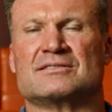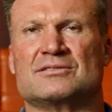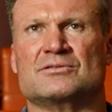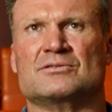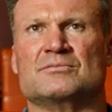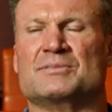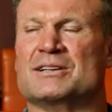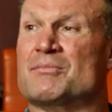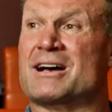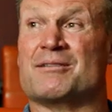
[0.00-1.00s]
to be
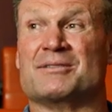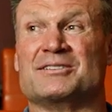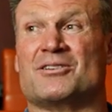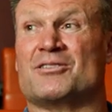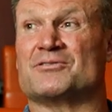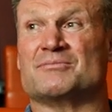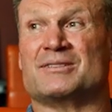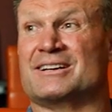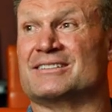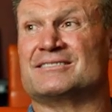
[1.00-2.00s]
a Miami Dolphin,
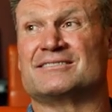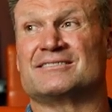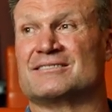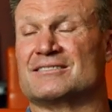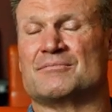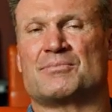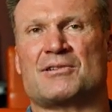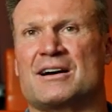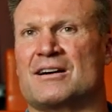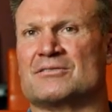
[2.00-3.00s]
man. I'm
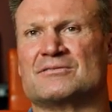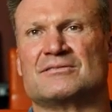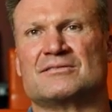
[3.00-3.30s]
proud.